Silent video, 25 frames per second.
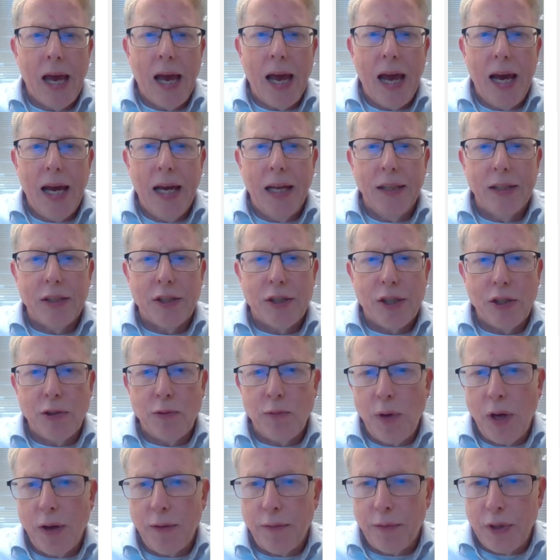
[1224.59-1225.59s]
And since
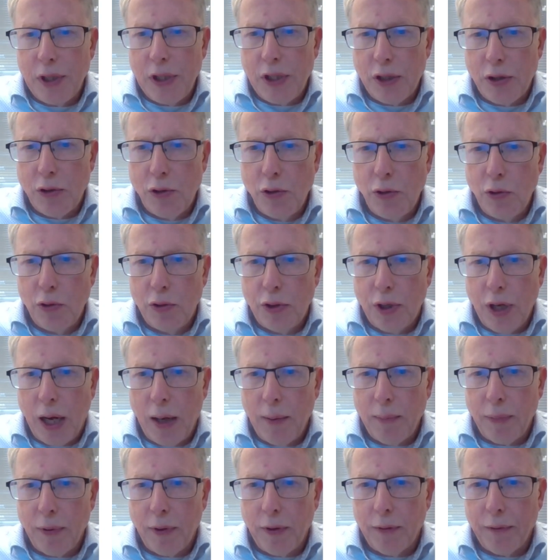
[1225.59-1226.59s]
we have these two
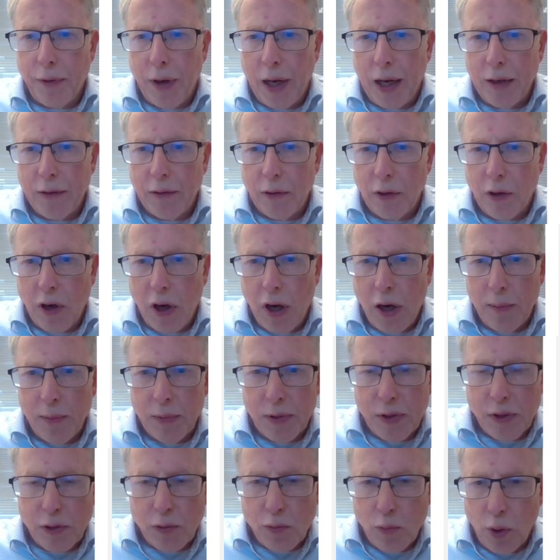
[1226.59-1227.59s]
type of
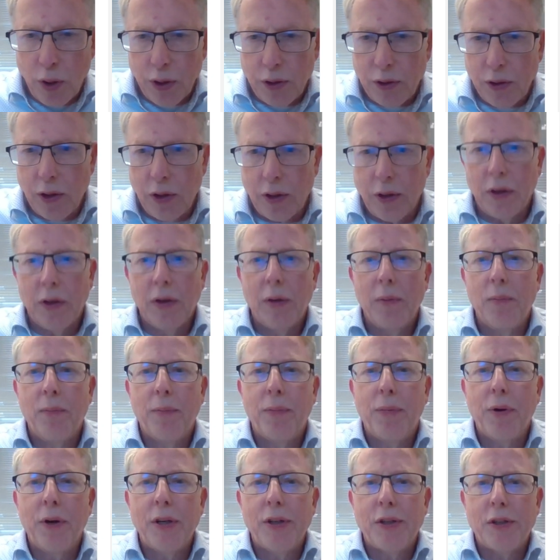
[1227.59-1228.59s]
hydrocarbons water
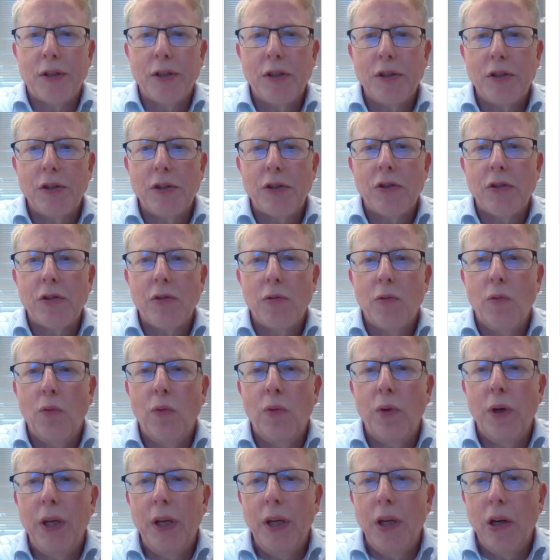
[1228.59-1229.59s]
presence,
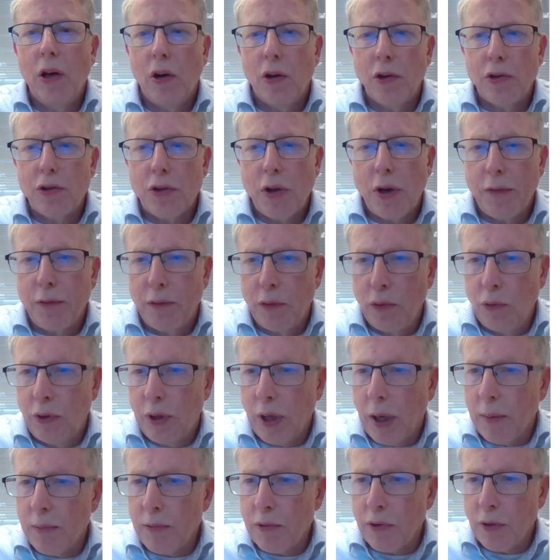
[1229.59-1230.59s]
we also have two
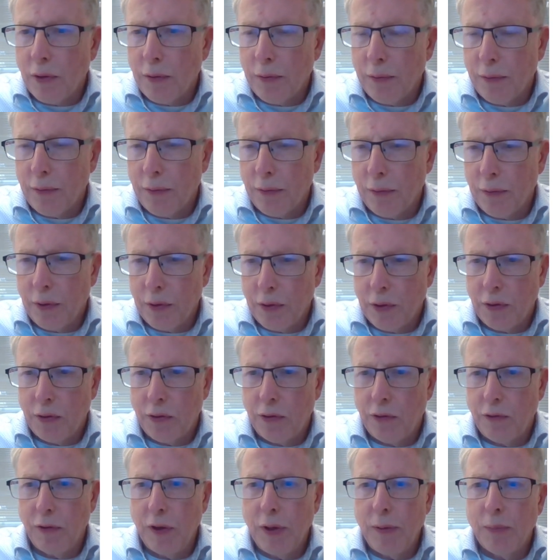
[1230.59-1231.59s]
types of
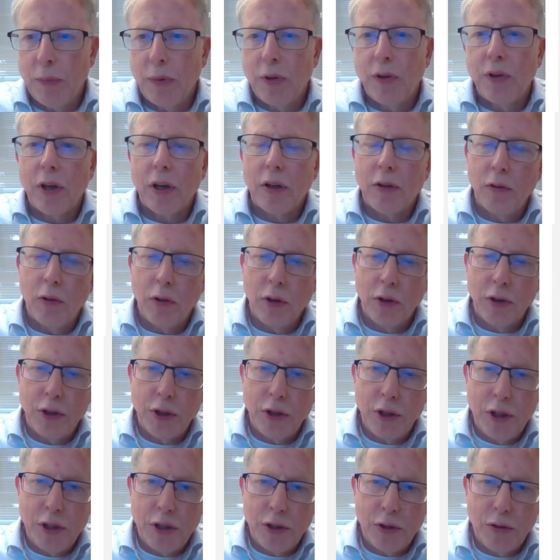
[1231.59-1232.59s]
treatment
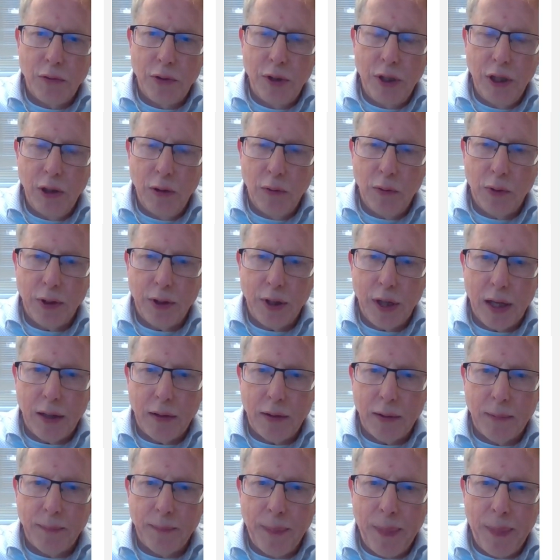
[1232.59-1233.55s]
technologies to deal with that.